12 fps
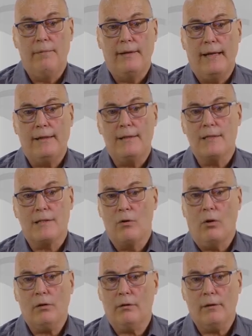that is
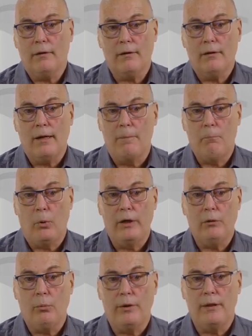not a
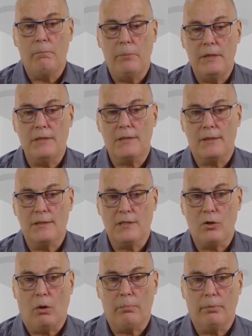point where the impedance can
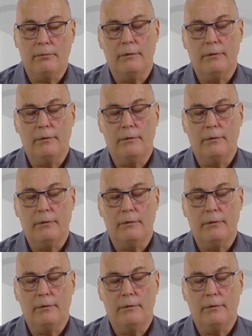stop.